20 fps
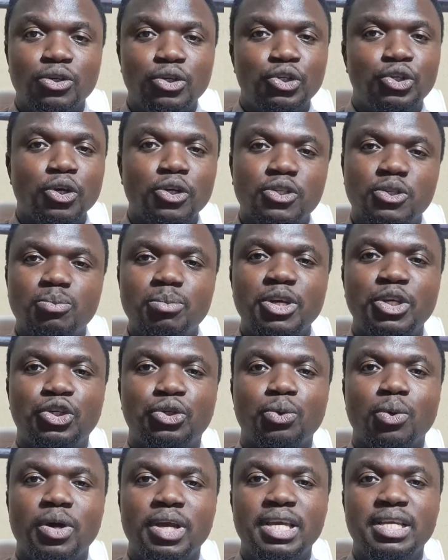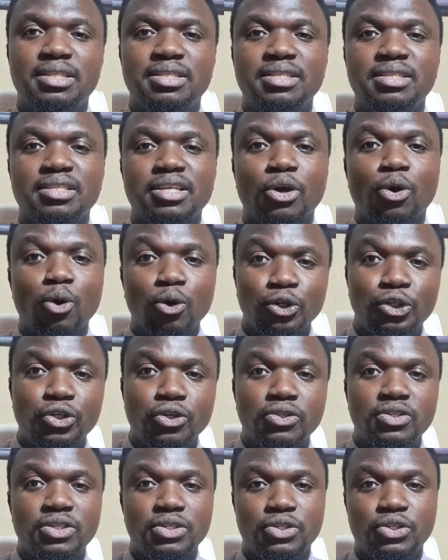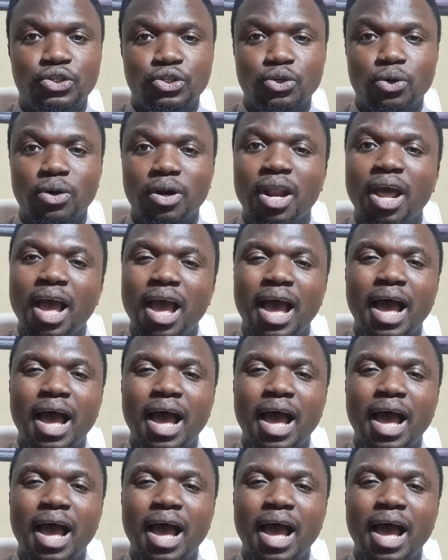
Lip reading: just make sure it is a conscious decision